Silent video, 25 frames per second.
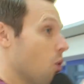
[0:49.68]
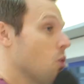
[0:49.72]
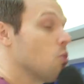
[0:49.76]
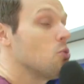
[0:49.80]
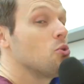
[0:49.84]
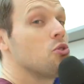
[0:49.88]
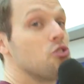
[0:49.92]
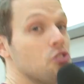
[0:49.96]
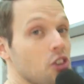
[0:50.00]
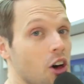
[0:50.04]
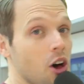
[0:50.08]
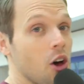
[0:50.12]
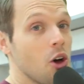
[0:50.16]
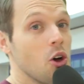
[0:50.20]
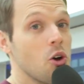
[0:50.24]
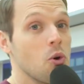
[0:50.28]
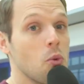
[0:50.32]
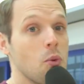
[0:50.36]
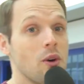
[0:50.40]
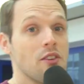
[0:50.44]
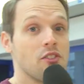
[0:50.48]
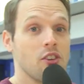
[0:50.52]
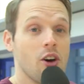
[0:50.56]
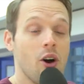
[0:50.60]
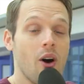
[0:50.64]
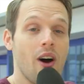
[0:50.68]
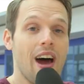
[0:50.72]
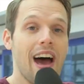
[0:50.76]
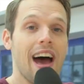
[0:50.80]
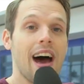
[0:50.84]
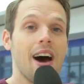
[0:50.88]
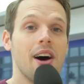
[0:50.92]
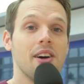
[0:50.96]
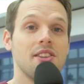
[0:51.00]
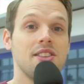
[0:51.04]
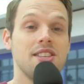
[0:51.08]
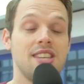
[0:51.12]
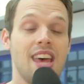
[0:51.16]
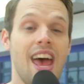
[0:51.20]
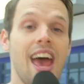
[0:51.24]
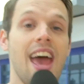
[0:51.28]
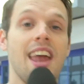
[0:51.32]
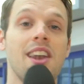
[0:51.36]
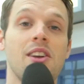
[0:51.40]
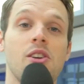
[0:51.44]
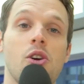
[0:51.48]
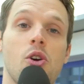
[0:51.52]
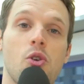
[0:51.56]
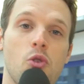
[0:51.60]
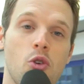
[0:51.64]
also, we've got our
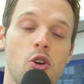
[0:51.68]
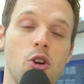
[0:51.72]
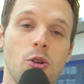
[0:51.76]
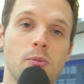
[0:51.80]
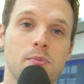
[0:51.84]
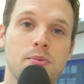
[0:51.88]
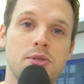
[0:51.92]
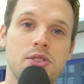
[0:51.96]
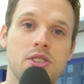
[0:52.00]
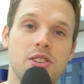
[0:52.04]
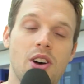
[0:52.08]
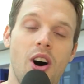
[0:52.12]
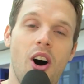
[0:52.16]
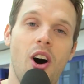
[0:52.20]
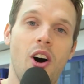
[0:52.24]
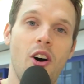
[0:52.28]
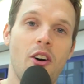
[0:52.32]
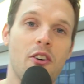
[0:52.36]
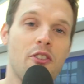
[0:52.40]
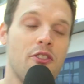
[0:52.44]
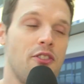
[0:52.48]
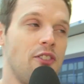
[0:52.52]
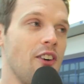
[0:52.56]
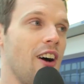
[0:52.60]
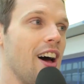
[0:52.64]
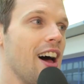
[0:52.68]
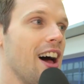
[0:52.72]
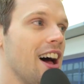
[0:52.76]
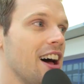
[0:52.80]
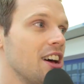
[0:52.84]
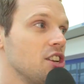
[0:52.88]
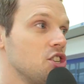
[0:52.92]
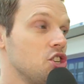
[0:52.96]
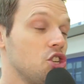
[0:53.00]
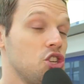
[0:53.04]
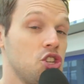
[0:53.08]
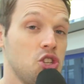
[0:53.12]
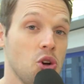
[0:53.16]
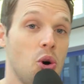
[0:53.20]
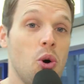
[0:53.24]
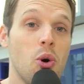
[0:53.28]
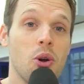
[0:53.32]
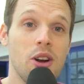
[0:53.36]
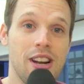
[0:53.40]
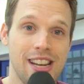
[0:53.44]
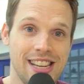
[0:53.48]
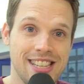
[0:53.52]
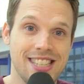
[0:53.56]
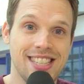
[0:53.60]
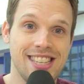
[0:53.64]
10 groups of
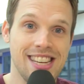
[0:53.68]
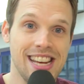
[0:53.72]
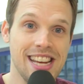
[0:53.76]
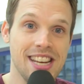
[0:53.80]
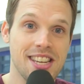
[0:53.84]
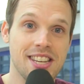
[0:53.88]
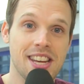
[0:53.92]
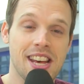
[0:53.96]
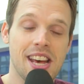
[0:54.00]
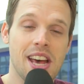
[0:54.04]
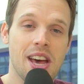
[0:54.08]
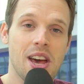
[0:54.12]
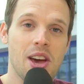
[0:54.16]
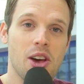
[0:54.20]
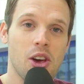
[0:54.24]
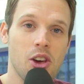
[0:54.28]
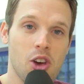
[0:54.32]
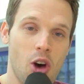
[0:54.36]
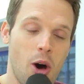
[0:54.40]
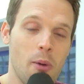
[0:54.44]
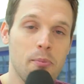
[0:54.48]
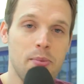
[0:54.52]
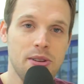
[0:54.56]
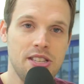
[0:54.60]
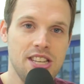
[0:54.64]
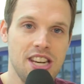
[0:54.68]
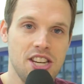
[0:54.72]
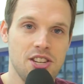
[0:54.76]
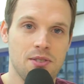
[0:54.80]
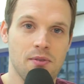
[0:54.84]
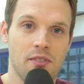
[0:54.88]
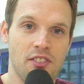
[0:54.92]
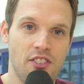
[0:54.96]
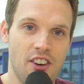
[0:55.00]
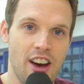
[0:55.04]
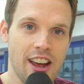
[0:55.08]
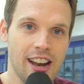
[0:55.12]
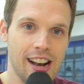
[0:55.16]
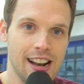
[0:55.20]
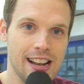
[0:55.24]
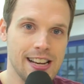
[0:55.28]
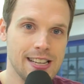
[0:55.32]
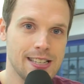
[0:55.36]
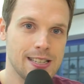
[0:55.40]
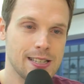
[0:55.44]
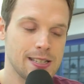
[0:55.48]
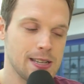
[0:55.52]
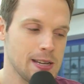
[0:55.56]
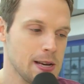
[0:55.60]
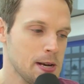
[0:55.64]
shortlisted competition
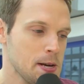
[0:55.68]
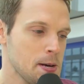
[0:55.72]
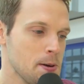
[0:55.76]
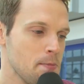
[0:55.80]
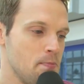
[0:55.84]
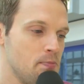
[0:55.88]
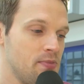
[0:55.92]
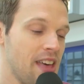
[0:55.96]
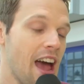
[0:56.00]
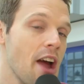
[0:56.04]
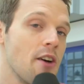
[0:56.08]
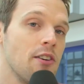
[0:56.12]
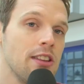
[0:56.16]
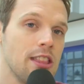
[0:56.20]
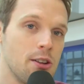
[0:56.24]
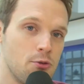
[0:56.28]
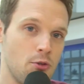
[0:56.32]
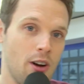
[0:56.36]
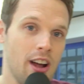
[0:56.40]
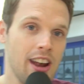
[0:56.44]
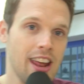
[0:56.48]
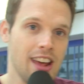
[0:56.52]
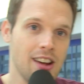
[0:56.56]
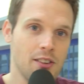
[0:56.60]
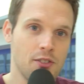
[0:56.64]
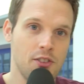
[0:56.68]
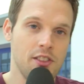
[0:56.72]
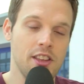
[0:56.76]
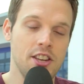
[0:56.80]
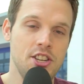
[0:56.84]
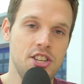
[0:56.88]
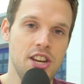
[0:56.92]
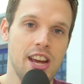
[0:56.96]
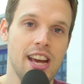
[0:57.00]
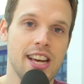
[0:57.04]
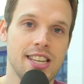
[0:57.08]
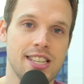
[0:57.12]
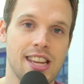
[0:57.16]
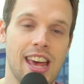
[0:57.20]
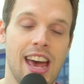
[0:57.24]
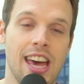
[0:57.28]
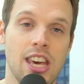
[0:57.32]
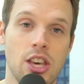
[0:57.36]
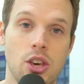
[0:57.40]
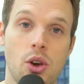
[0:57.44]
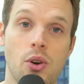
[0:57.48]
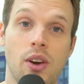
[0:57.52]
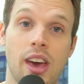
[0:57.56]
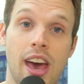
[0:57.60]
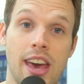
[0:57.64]
finalists. They're in the running for the
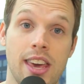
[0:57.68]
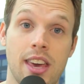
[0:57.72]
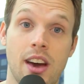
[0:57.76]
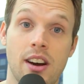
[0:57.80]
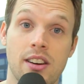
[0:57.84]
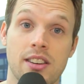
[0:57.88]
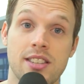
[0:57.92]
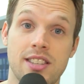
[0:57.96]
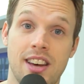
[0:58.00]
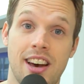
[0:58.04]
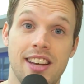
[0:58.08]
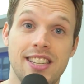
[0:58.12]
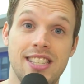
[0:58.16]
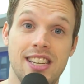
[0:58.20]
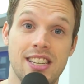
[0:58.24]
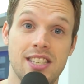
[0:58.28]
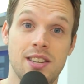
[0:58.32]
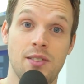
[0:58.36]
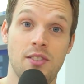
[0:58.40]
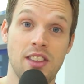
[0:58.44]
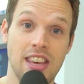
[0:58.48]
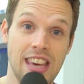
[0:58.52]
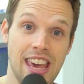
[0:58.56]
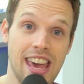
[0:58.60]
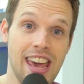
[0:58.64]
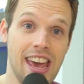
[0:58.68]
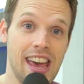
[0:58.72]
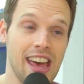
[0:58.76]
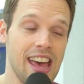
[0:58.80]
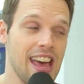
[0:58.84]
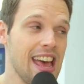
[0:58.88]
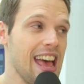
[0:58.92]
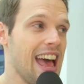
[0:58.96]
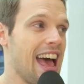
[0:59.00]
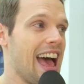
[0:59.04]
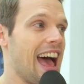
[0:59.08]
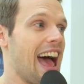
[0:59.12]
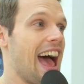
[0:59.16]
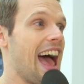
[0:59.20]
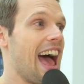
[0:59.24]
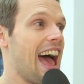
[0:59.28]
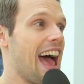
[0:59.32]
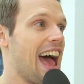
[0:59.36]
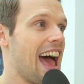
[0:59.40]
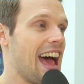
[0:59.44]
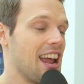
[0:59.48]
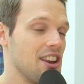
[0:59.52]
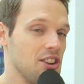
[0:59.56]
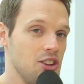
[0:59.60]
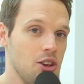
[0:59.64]
GSK UK Young Scientist of the Year
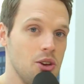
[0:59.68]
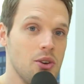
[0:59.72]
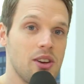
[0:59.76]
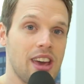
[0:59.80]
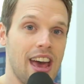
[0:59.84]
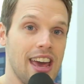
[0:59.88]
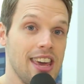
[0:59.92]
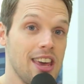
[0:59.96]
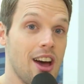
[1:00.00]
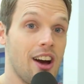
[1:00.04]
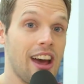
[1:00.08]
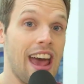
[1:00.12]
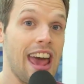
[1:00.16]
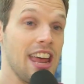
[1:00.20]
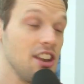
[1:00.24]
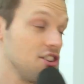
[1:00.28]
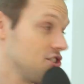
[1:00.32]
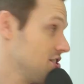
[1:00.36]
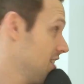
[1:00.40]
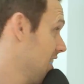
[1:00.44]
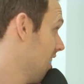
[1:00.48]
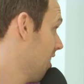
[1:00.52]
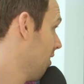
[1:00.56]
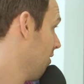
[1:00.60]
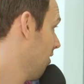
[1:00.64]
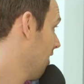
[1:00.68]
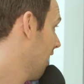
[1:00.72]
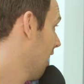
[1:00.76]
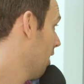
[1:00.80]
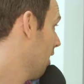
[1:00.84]
and UK Young Engineer of the